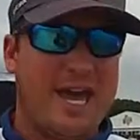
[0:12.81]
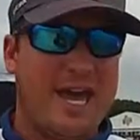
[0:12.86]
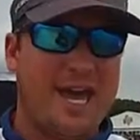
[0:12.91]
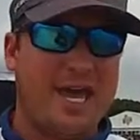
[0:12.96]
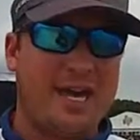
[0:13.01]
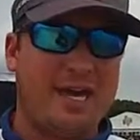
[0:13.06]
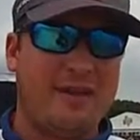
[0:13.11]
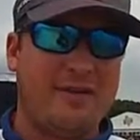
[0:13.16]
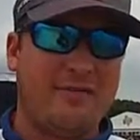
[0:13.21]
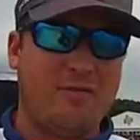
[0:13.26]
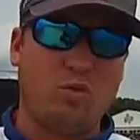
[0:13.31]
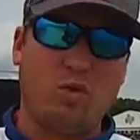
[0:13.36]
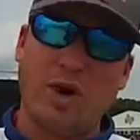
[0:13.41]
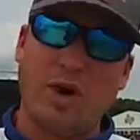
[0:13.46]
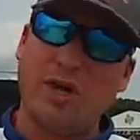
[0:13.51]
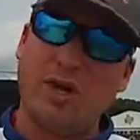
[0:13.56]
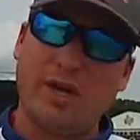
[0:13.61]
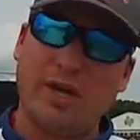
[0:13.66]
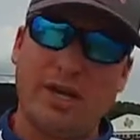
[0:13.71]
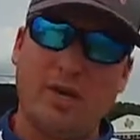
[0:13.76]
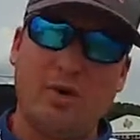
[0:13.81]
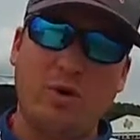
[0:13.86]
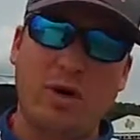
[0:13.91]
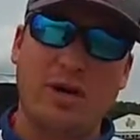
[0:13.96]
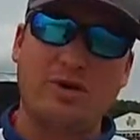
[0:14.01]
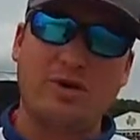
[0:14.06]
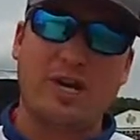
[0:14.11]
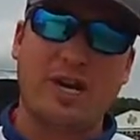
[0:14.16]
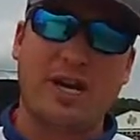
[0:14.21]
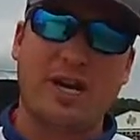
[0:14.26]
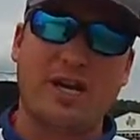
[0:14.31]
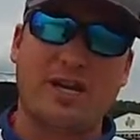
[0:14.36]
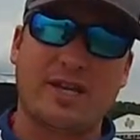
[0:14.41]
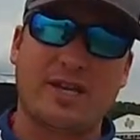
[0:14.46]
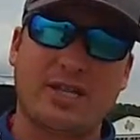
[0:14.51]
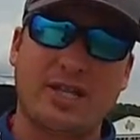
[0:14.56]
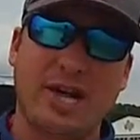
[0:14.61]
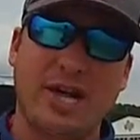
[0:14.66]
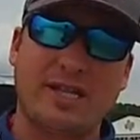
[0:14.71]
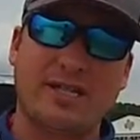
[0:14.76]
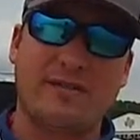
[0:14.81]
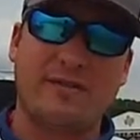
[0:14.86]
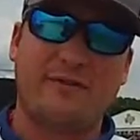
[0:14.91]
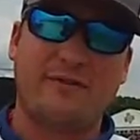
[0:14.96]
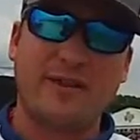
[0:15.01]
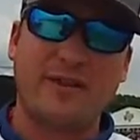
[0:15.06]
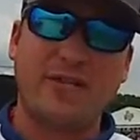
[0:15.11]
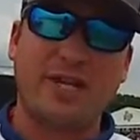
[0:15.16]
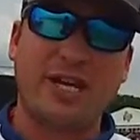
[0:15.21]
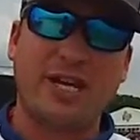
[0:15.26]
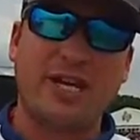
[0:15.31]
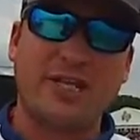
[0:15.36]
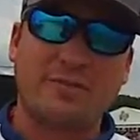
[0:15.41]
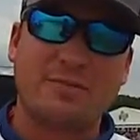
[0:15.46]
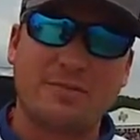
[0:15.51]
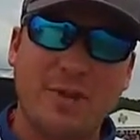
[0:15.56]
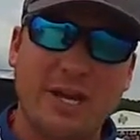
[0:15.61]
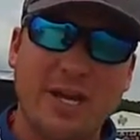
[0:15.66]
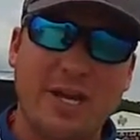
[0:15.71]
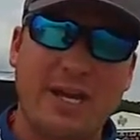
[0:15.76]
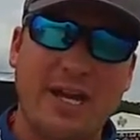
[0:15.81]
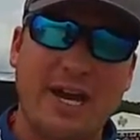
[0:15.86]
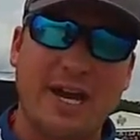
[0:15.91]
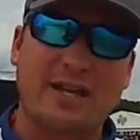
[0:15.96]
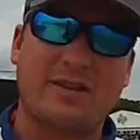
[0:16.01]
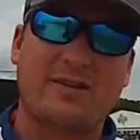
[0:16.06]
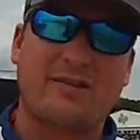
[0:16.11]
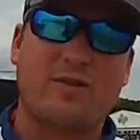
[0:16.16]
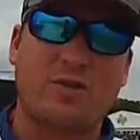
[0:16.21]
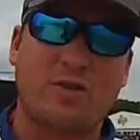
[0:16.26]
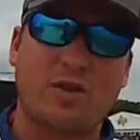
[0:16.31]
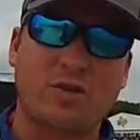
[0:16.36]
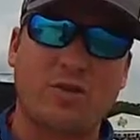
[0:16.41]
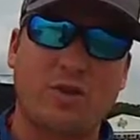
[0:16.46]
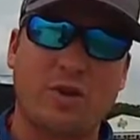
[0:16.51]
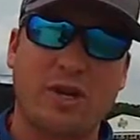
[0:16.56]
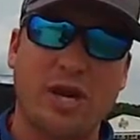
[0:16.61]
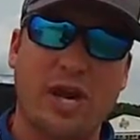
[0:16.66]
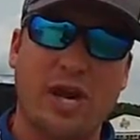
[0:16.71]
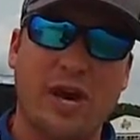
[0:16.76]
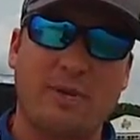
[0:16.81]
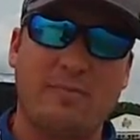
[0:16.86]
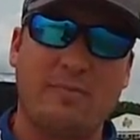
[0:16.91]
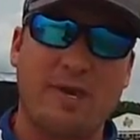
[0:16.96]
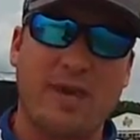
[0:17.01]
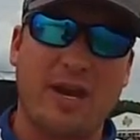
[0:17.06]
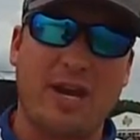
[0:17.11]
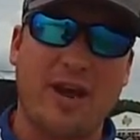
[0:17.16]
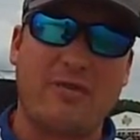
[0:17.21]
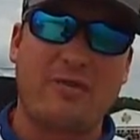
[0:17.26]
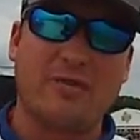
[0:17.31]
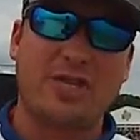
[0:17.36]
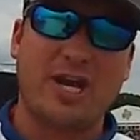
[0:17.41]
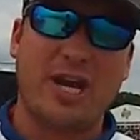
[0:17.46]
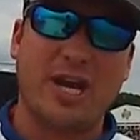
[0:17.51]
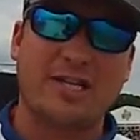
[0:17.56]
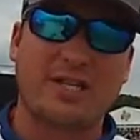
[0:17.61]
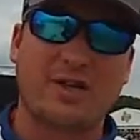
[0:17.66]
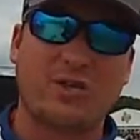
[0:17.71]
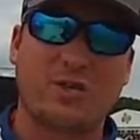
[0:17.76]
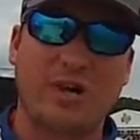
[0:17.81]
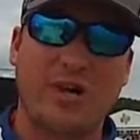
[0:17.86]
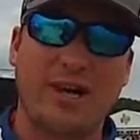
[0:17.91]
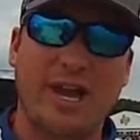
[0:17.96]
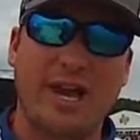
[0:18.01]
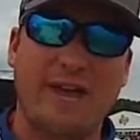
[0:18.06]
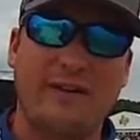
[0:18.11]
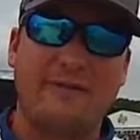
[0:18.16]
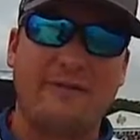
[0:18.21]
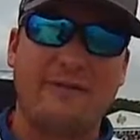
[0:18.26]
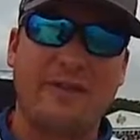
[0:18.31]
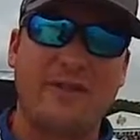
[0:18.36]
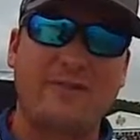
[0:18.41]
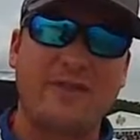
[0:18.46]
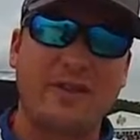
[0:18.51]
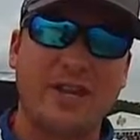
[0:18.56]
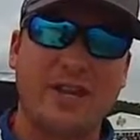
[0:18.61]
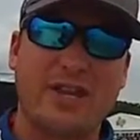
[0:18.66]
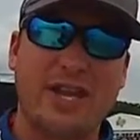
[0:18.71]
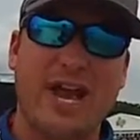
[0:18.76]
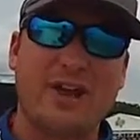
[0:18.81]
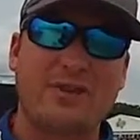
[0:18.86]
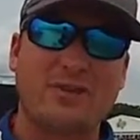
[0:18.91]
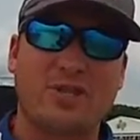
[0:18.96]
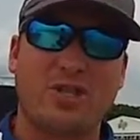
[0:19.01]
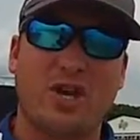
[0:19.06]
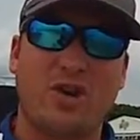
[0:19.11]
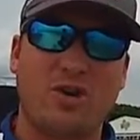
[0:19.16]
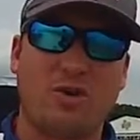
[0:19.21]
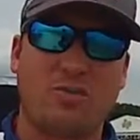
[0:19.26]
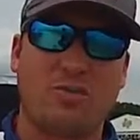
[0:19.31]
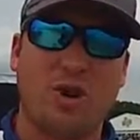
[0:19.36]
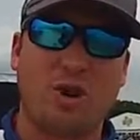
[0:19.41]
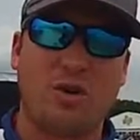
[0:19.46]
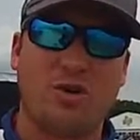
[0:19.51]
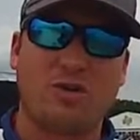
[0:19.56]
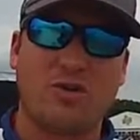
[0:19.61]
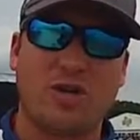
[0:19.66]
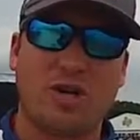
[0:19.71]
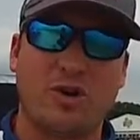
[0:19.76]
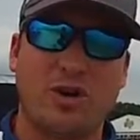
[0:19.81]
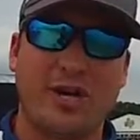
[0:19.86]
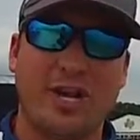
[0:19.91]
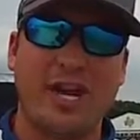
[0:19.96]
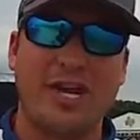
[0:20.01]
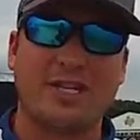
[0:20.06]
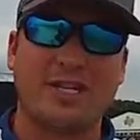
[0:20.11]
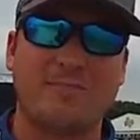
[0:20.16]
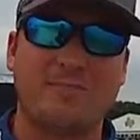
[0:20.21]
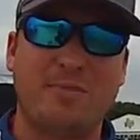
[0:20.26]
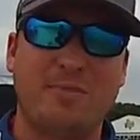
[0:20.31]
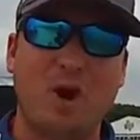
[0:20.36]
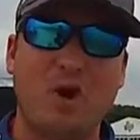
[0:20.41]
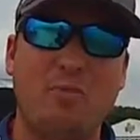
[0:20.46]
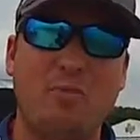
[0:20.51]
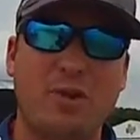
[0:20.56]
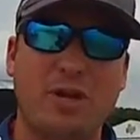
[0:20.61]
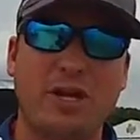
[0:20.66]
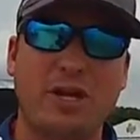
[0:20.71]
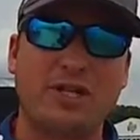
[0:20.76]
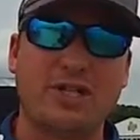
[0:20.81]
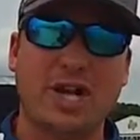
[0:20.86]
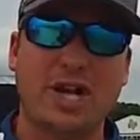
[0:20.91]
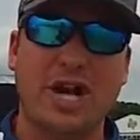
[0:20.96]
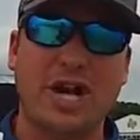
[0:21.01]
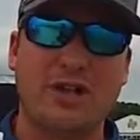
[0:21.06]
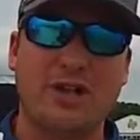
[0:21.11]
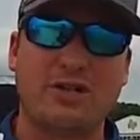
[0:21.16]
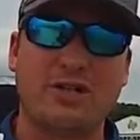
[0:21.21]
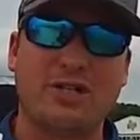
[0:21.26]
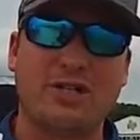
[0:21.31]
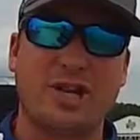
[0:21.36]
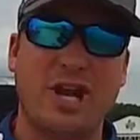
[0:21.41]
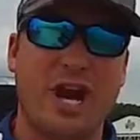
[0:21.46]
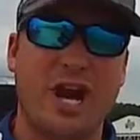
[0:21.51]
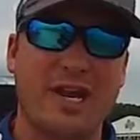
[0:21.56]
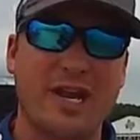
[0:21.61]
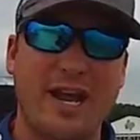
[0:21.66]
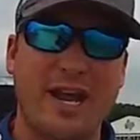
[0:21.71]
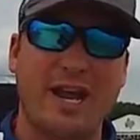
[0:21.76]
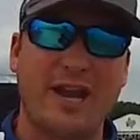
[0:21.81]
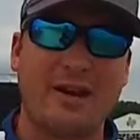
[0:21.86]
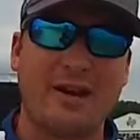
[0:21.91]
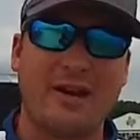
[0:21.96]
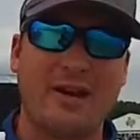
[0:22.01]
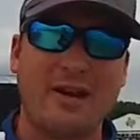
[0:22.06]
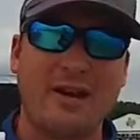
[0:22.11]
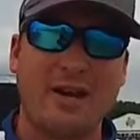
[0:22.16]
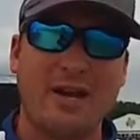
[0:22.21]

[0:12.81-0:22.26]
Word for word: and one lucky winner is going to get the chance to fish against me at the Forrest Wood Cup and have a chance at winning a $50,000 boat. So again, it's boatblingchallenge.net